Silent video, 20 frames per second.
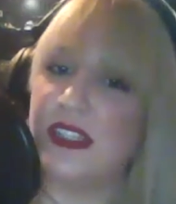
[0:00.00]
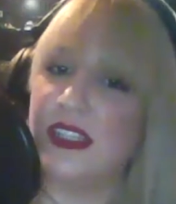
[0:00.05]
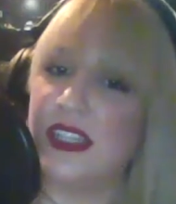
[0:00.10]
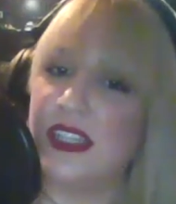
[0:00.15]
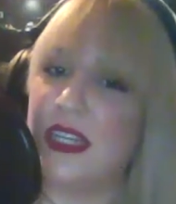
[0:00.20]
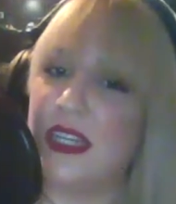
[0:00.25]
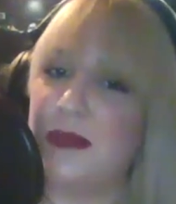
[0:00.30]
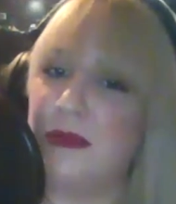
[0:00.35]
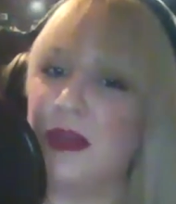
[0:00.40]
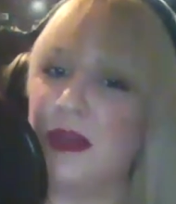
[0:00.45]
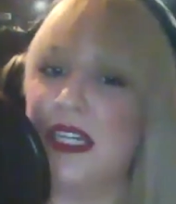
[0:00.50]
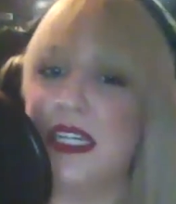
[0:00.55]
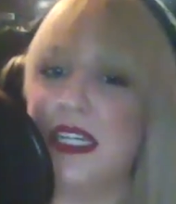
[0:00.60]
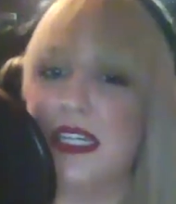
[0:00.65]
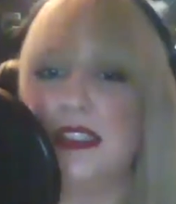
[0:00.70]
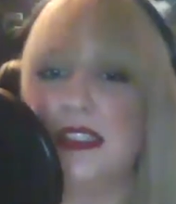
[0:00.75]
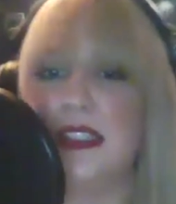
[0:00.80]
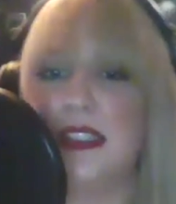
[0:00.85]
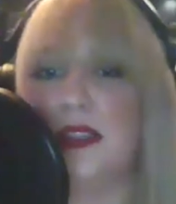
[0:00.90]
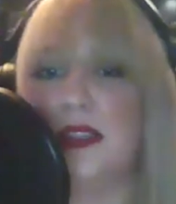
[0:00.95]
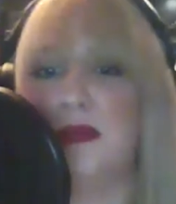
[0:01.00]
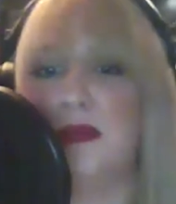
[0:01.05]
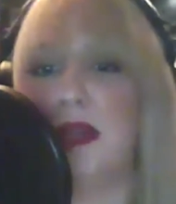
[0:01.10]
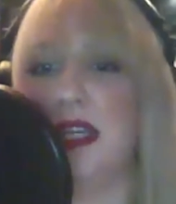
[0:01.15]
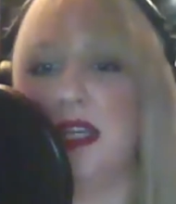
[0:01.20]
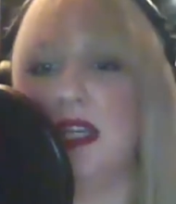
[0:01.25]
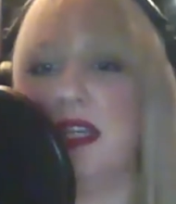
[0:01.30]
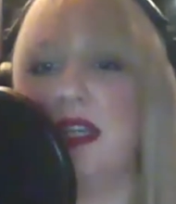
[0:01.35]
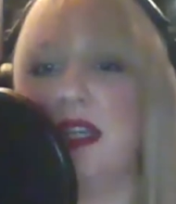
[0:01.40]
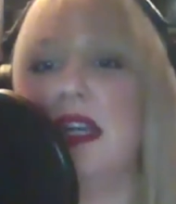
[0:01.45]
any bias you
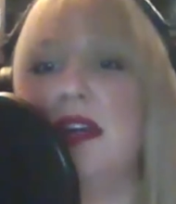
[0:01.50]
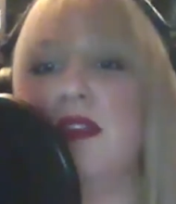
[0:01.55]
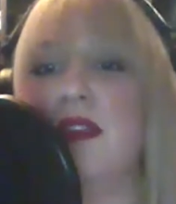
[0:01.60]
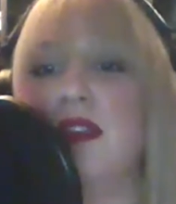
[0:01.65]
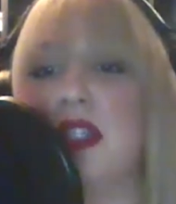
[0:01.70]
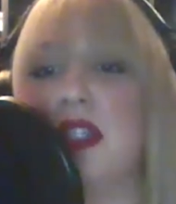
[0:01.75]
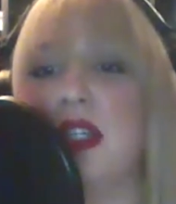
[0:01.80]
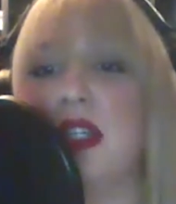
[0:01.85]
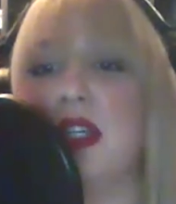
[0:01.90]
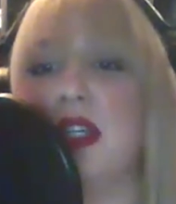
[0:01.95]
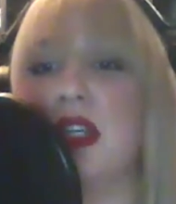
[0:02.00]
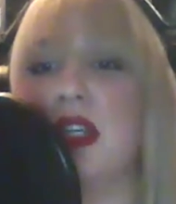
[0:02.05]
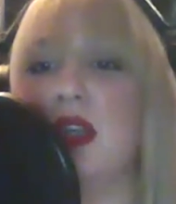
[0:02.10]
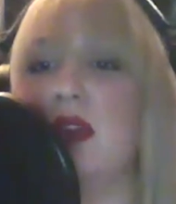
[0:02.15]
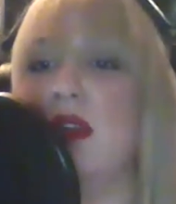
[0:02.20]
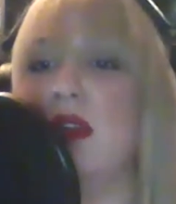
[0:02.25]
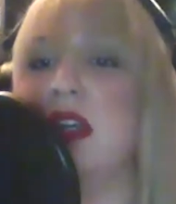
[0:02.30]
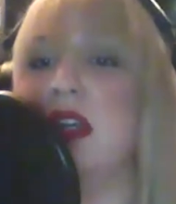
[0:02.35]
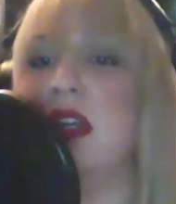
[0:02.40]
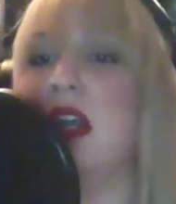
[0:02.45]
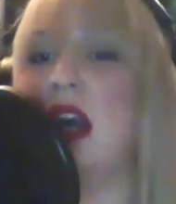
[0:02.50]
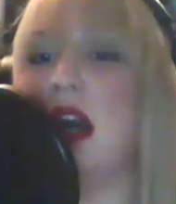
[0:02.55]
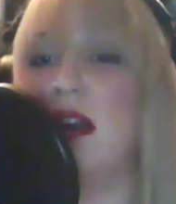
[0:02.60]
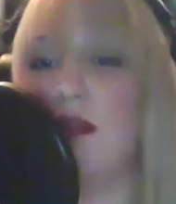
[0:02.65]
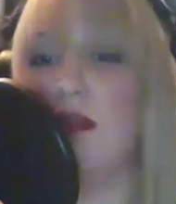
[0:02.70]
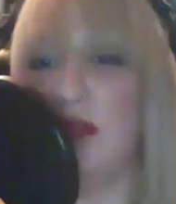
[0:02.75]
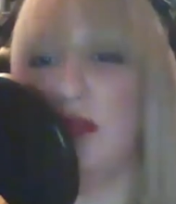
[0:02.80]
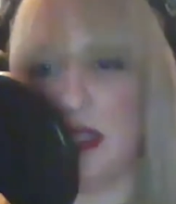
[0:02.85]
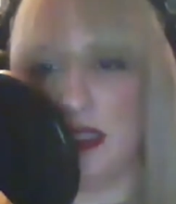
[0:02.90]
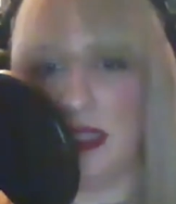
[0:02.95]
might encounter, you can
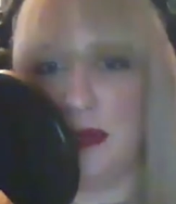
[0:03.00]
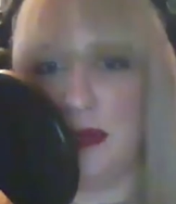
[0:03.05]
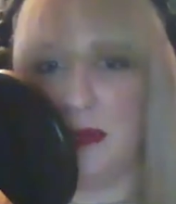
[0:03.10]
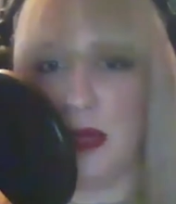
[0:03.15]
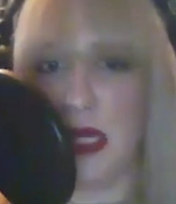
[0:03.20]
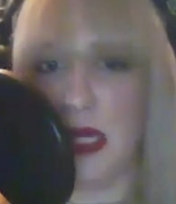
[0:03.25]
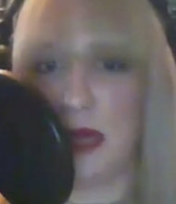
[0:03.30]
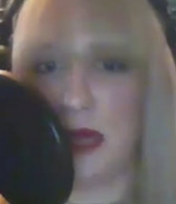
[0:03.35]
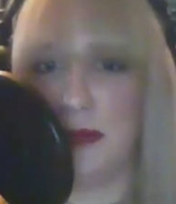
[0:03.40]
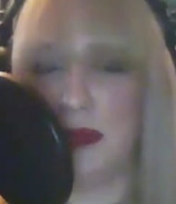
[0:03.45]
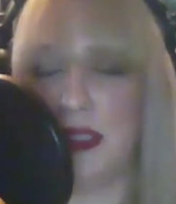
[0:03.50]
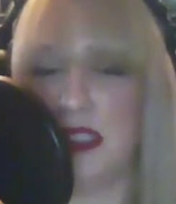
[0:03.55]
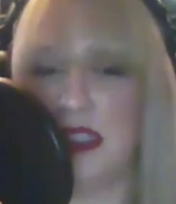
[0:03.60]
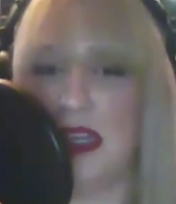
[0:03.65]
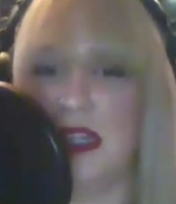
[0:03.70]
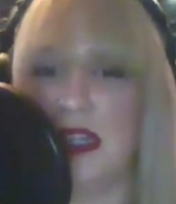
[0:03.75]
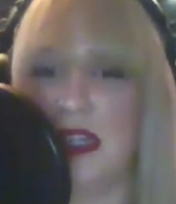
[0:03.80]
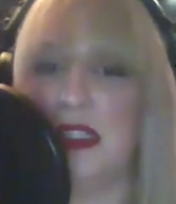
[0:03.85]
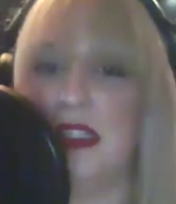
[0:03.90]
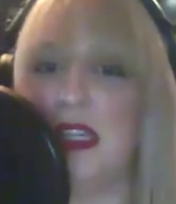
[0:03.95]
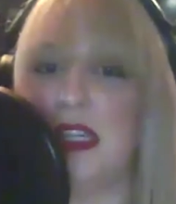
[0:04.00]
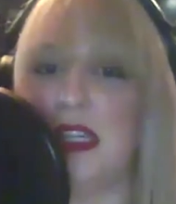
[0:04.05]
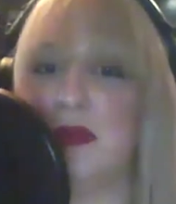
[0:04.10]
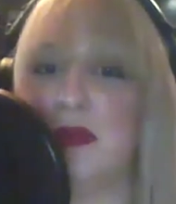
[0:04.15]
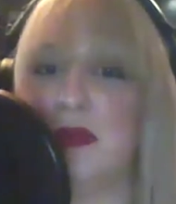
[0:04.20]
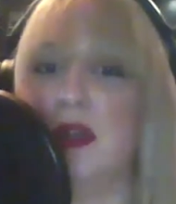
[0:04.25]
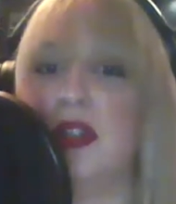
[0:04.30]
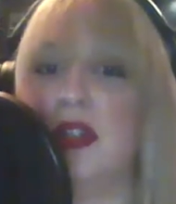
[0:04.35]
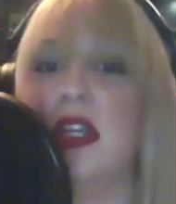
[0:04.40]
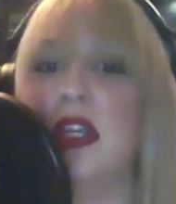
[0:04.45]
confidently pick up a science
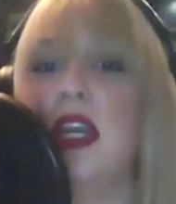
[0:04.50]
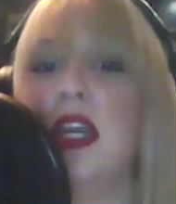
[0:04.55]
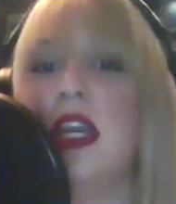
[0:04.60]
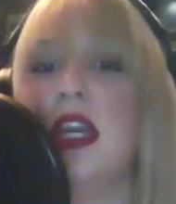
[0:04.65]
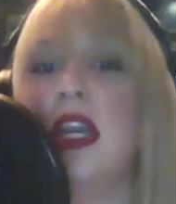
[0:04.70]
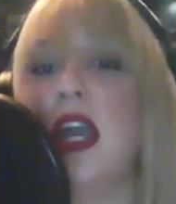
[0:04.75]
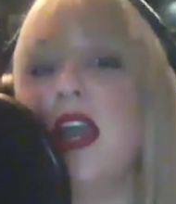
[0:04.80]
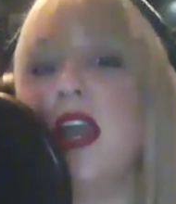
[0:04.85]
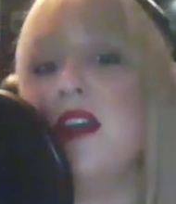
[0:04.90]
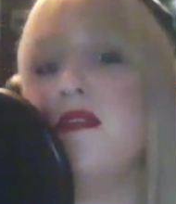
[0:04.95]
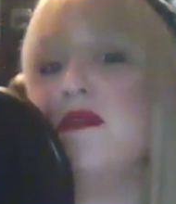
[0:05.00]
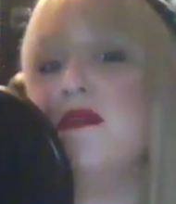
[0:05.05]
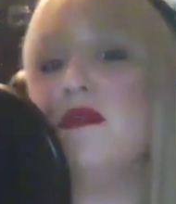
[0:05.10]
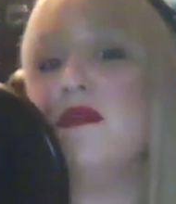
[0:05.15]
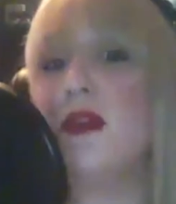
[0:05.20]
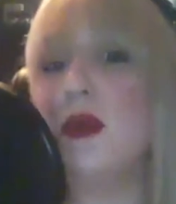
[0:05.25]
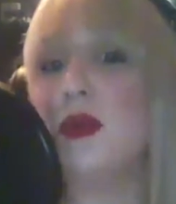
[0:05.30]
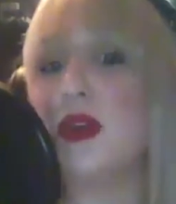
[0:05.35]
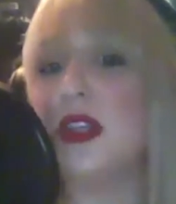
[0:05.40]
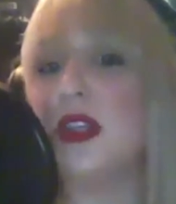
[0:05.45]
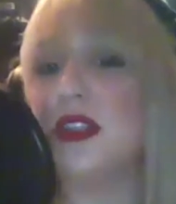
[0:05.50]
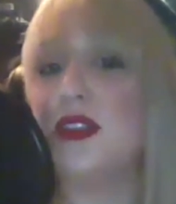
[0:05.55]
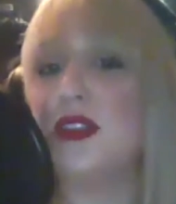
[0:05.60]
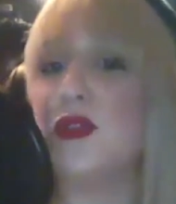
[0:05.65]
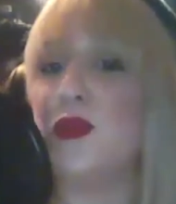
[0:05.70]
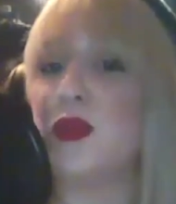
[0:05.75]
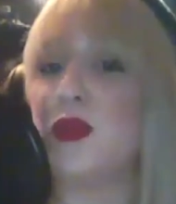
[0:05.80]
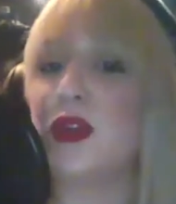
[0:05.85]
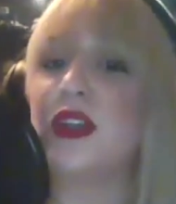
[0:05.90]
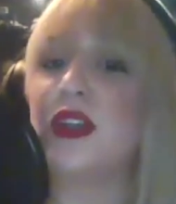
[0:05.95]
textbook and focus
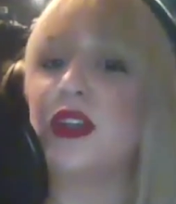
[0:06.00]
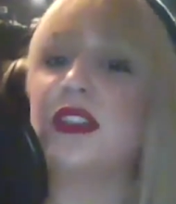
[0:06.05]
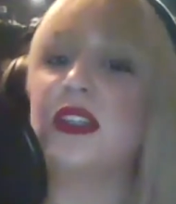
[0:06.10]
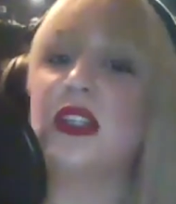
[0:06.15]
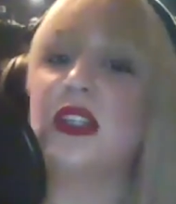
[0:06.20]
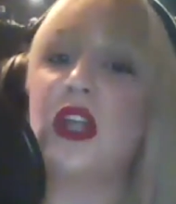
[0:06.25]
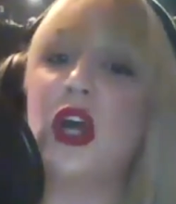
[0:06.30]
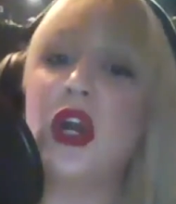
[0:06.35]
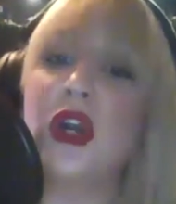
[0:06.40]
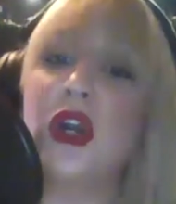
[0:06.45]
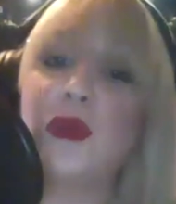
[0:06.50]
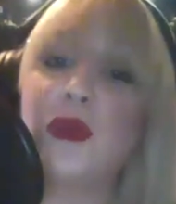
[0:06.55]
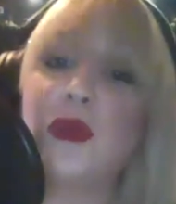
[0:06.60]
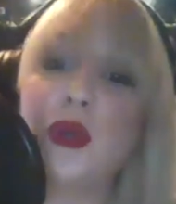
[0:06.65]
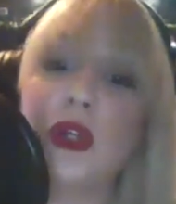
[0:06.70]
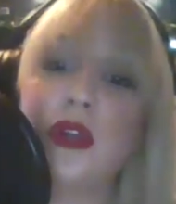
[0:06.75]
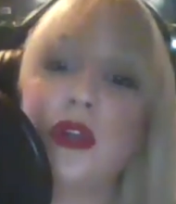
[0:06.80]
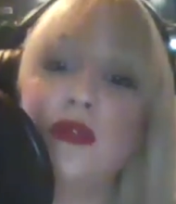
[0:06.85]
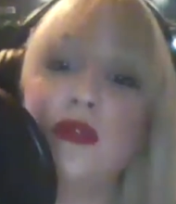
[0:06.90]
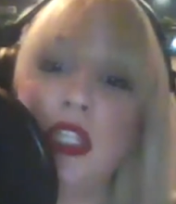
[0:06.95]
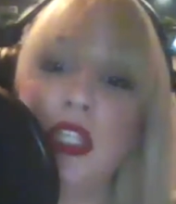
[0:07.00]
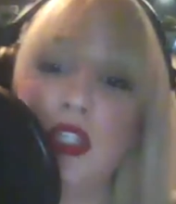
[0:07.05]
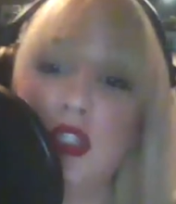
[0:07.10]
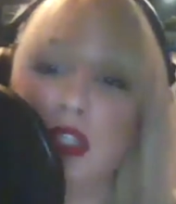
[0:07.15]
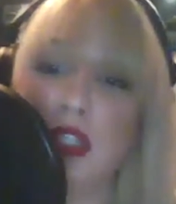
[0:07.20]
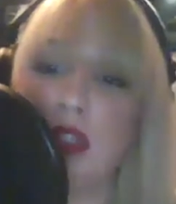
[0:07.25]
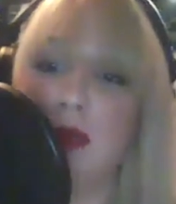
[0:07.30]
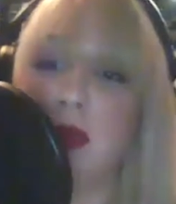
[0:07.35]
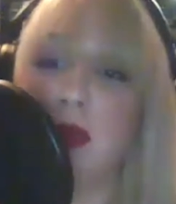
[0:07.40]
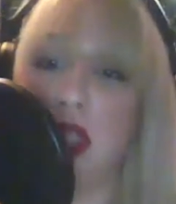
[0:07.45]
your worries on the hard work of
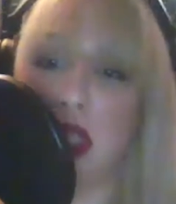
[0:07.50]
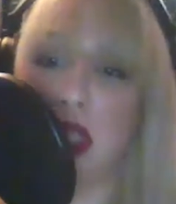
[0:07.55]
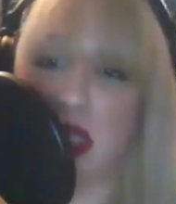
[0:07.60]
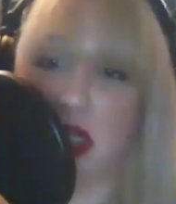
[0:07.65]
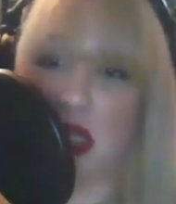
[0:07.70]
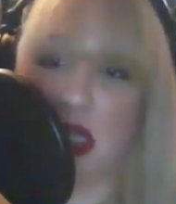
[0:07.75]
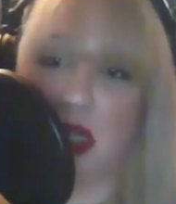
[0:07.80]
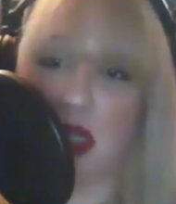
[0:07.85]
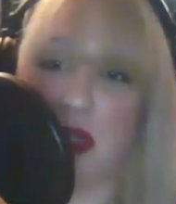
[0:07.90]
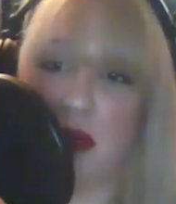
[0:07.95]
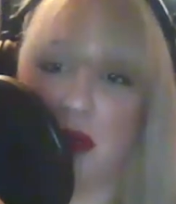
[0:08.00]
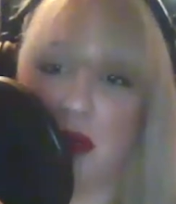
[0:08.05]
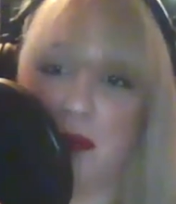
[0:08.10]
teaching the material.